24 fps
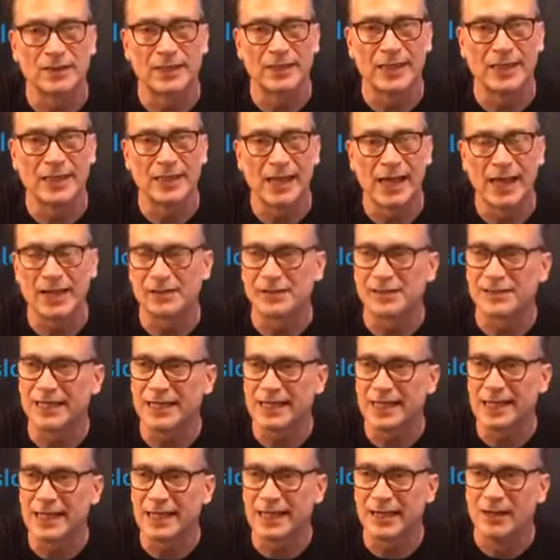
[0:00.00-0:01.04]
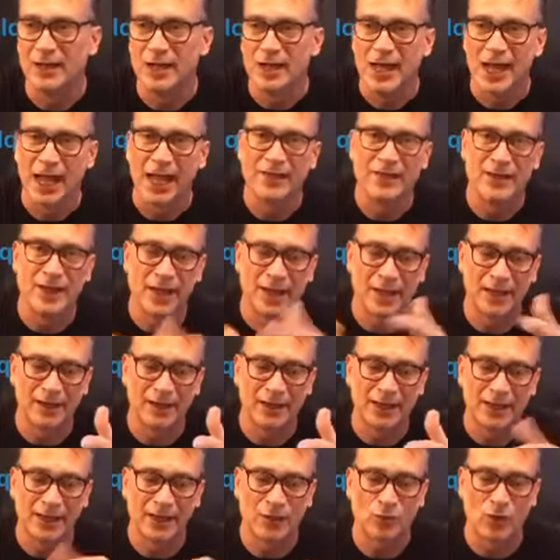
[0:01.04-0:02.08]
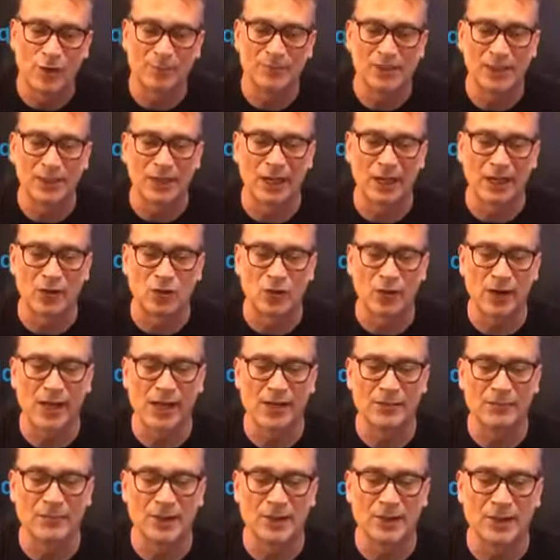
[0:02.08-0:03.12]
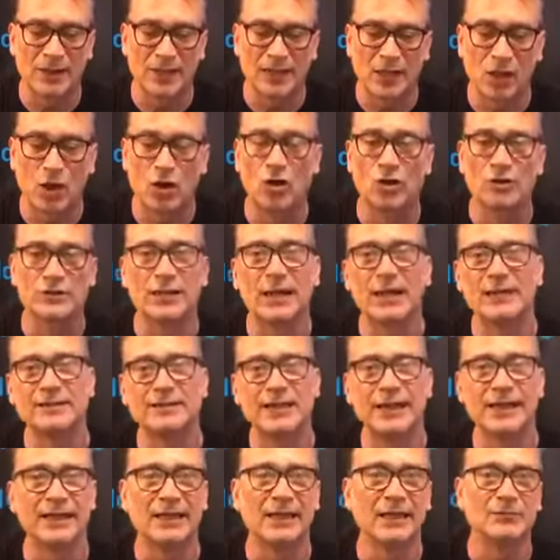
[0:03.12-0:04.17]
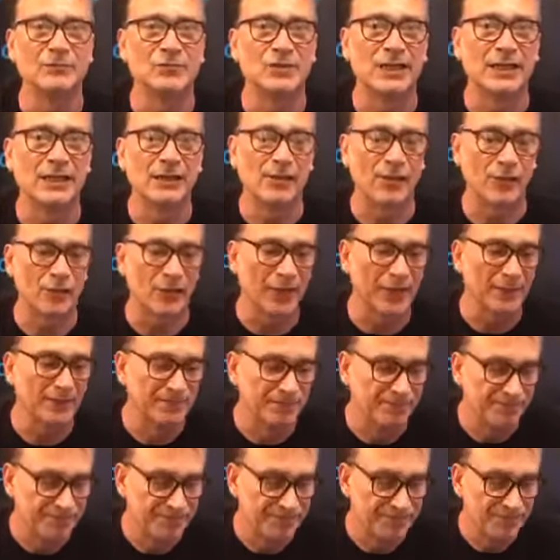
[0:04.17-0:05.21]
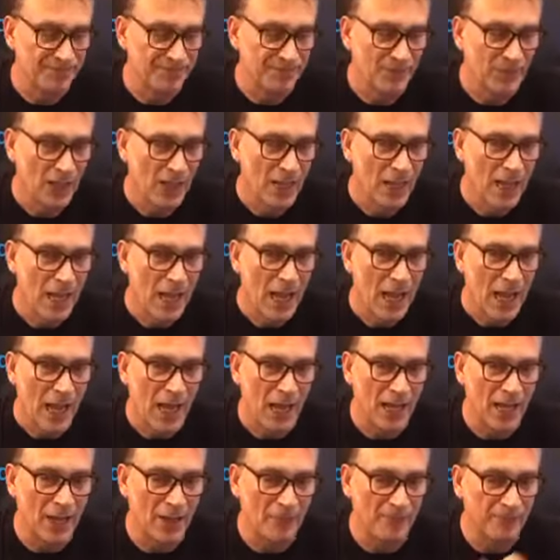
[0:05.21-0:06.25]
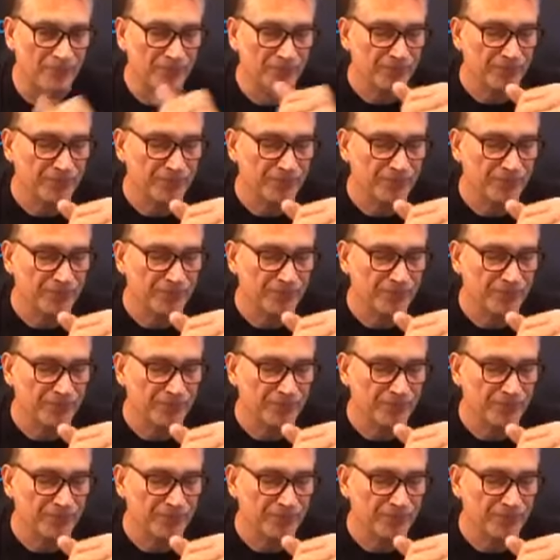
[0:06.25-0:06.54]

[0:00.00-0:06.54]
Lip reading: the ST, and then the creme de la creme, the all titanium T3. Holly,